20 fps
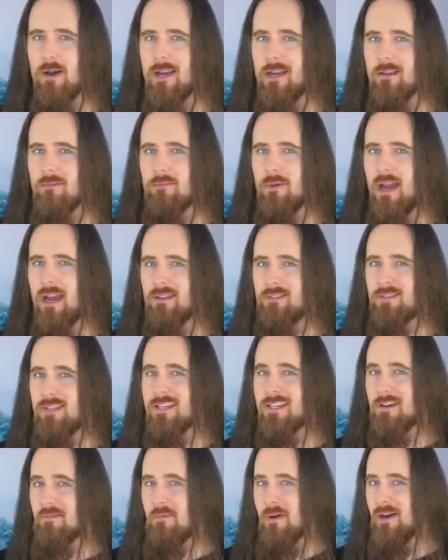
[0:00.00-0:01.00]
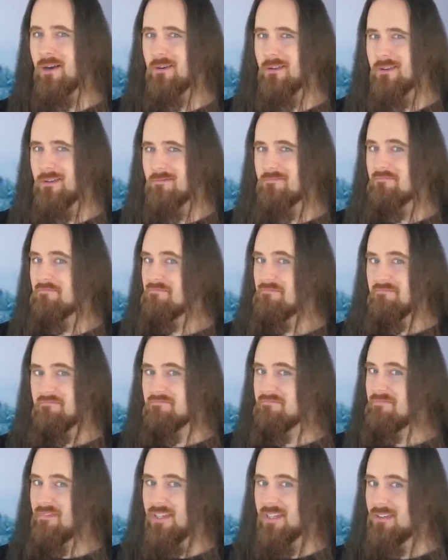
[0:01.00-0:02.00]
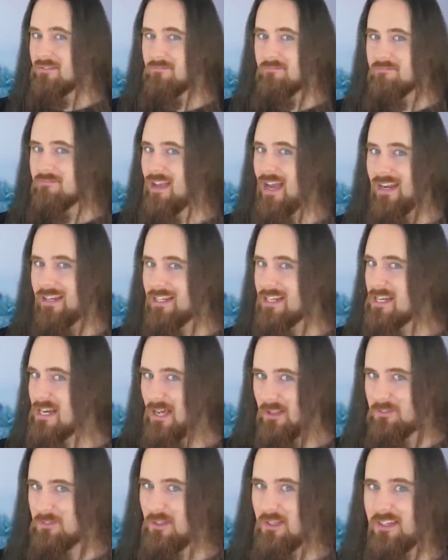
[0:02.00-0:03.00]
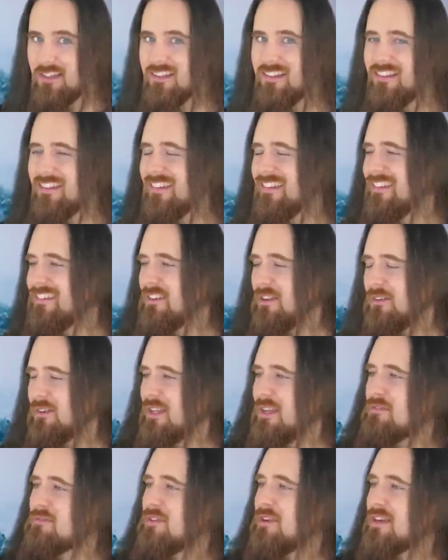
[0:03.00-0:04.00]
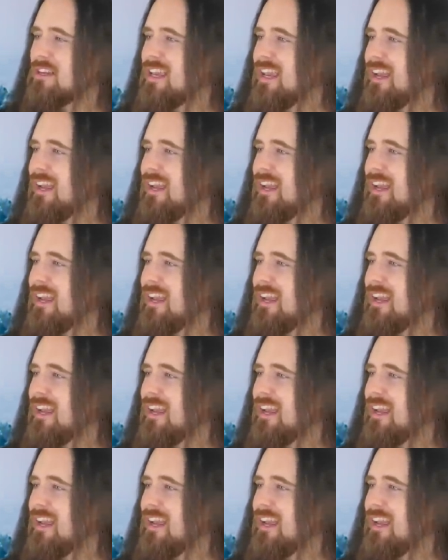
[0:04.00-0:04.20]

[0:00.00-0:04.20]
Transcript: by asking about it. It had nothing, not even a